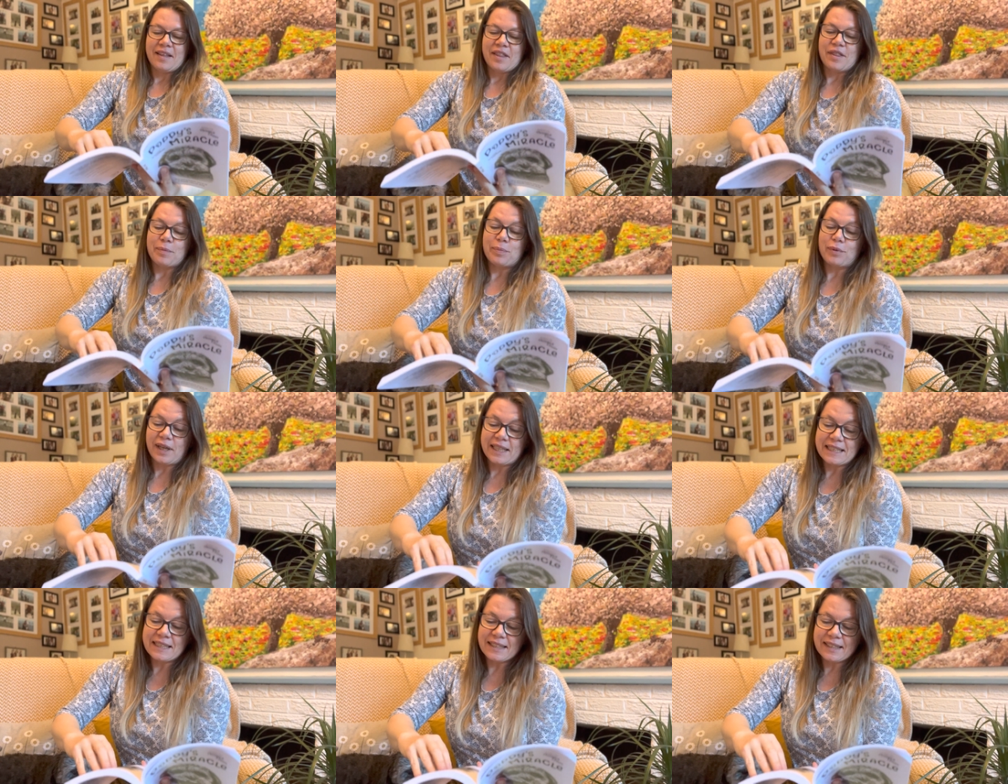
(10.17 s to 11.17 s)
The
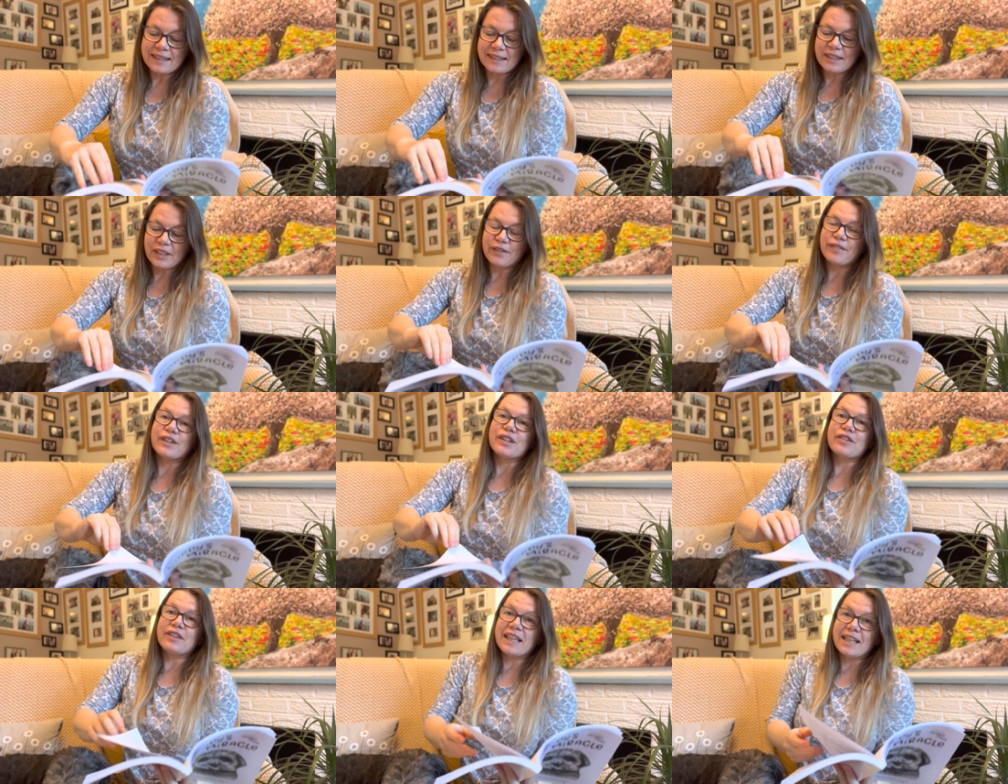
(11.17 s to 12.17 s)
brightness of the
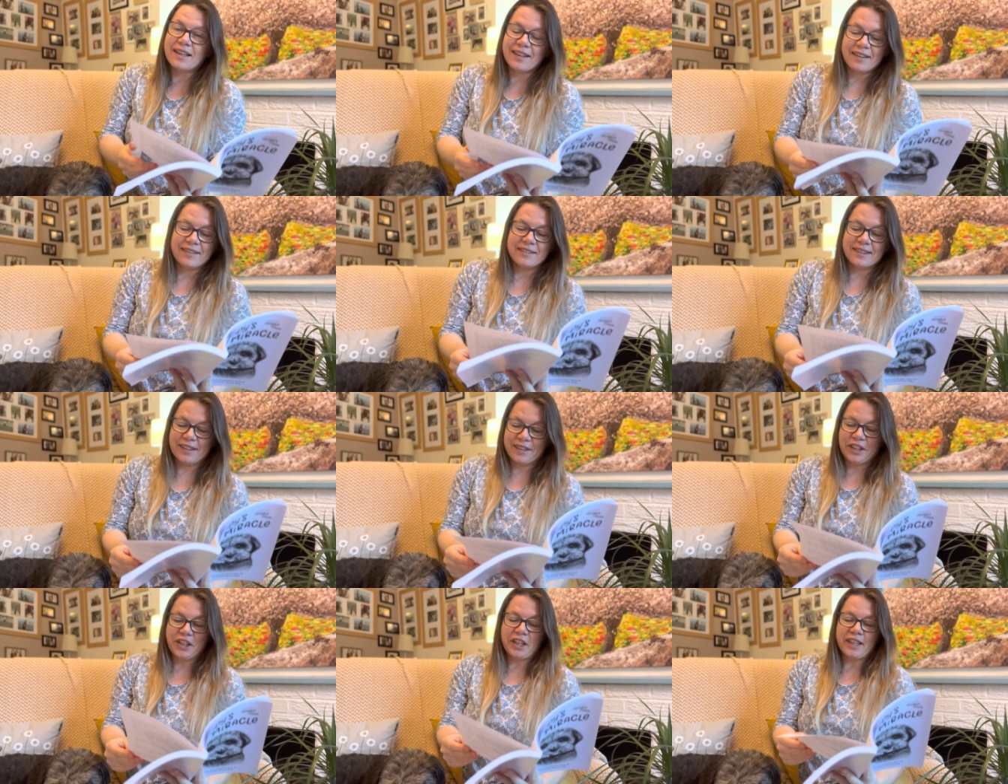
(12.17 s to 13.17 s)
Greek
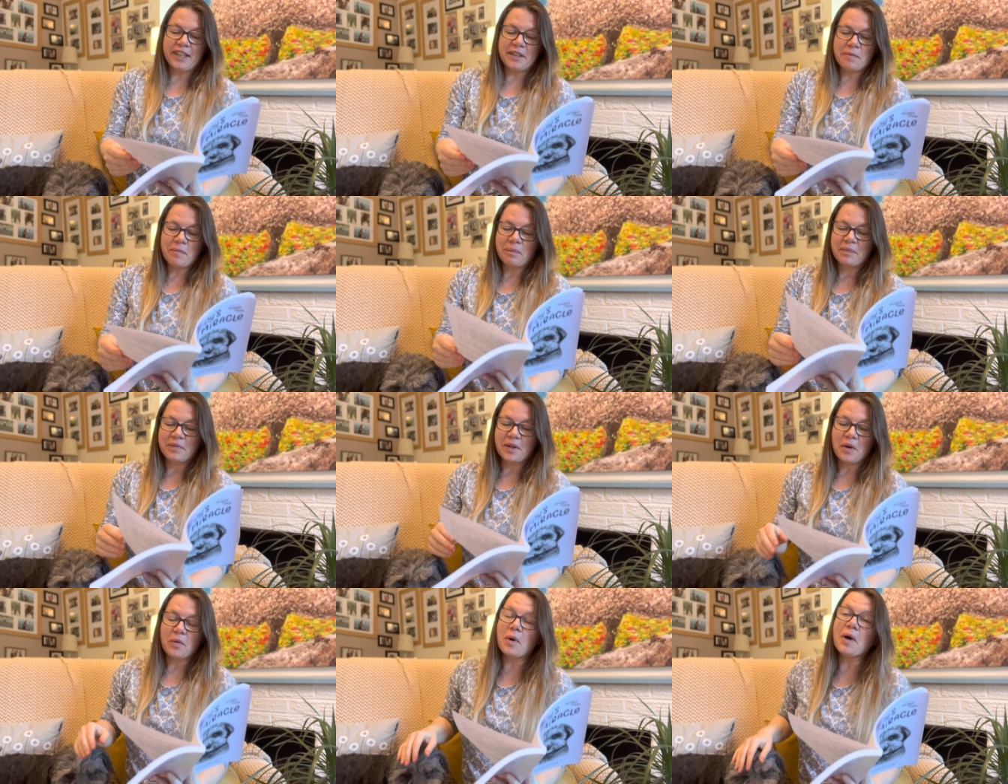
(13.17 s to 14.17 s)
sunshine
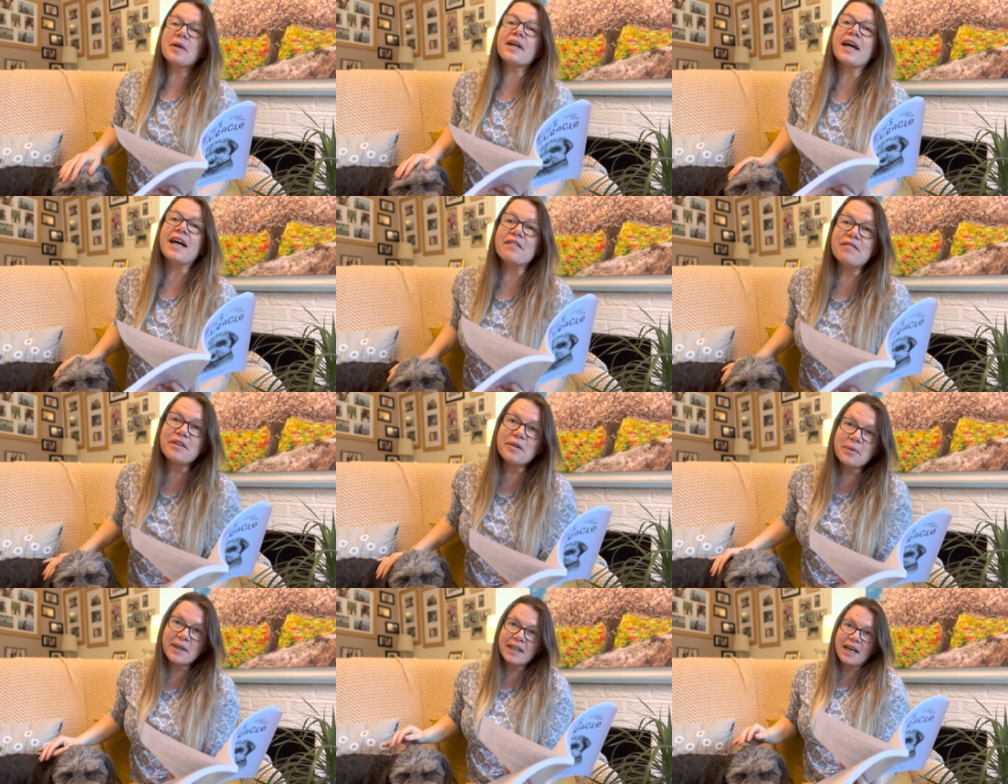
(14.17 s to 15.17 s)
woke
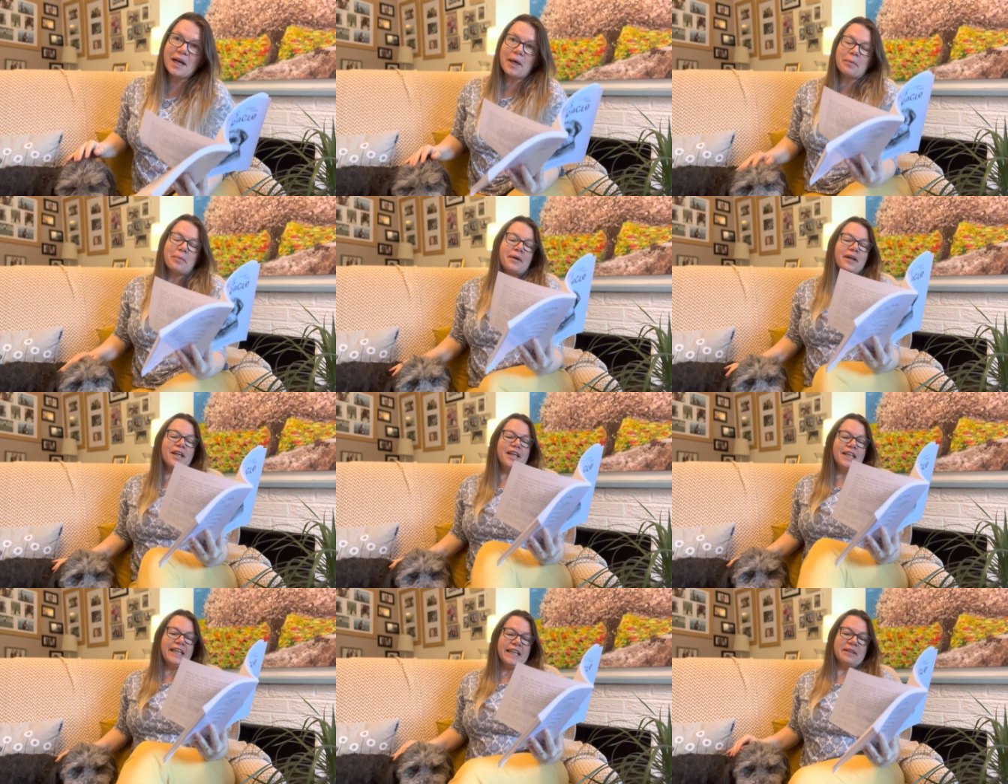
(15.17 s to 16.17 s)
everyone up
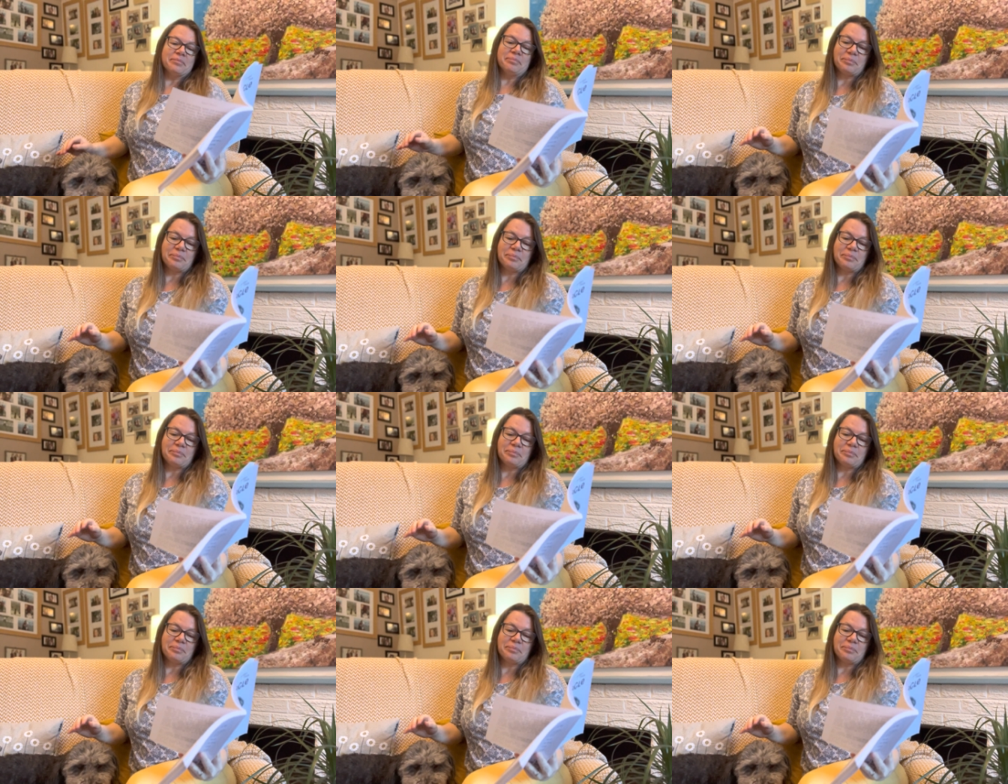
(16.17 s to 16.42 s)
early.